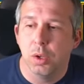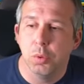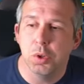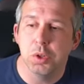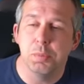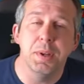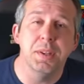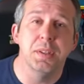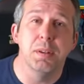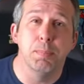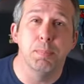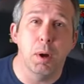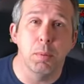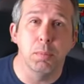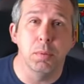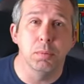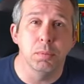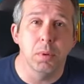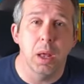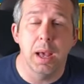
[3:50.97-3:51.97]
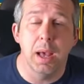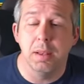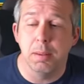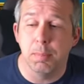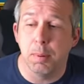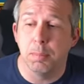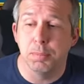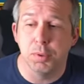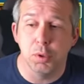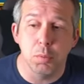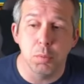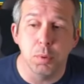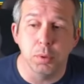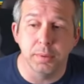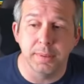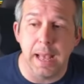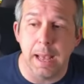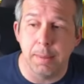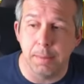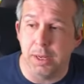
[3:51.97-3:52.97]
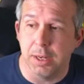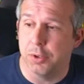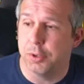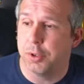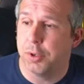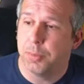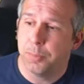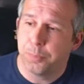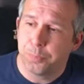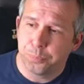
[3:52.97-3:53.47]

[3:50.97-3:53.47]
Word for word: which means the bombs do more damage.